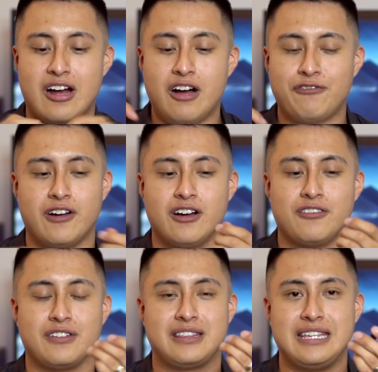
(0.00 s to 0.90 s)
it off
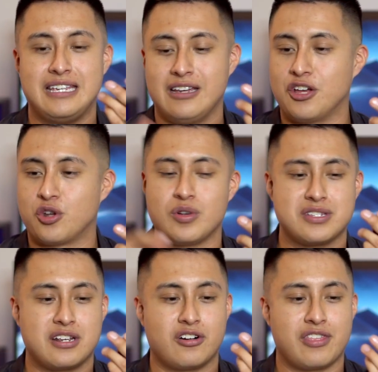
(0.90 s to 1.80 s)
of the other
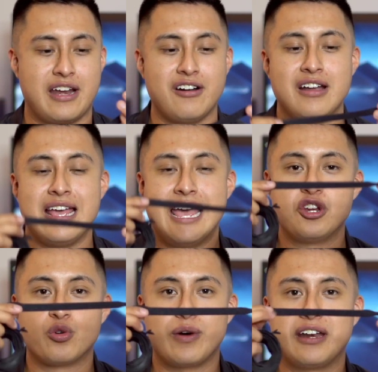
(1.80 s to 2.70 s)
ones that are there,
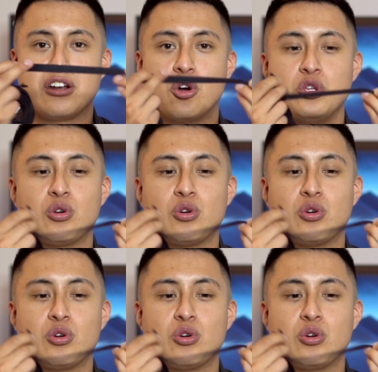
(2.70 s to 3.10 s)
and you're ready to go.